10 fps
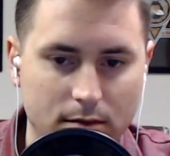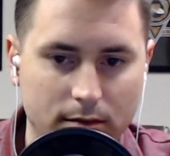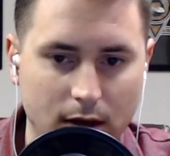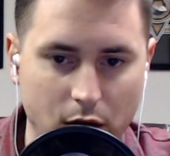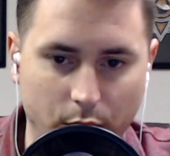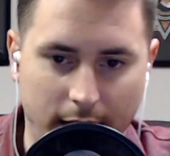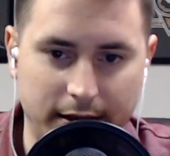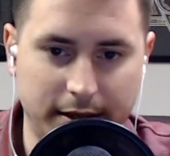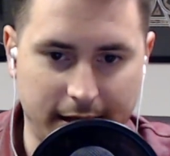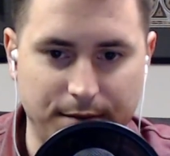who
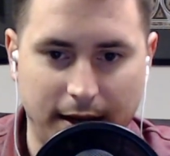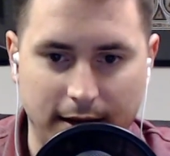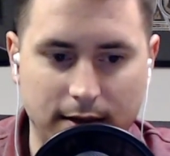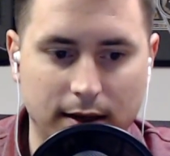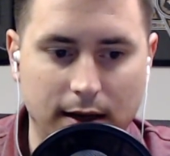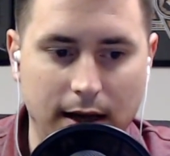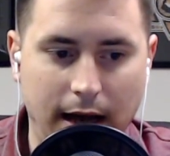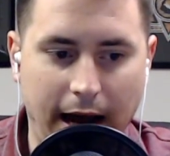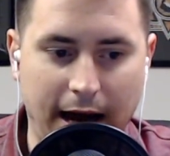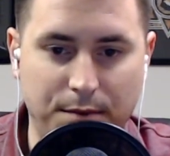wanted to come in
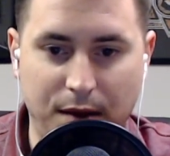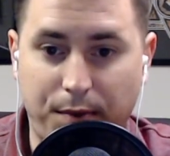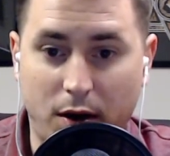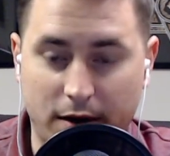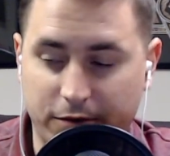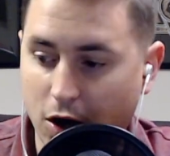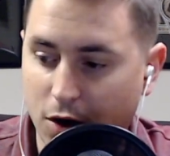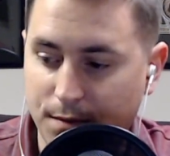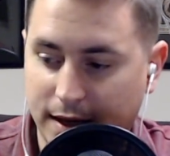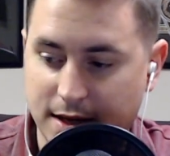and be part of
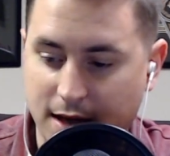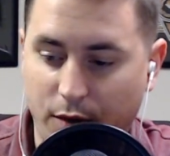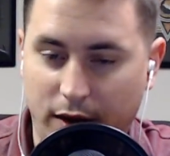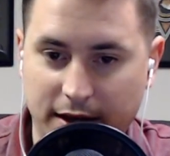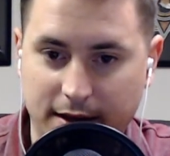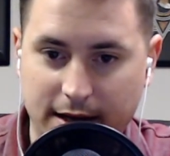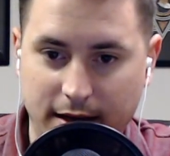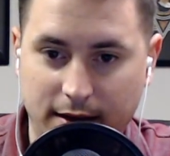Rome because they wanted the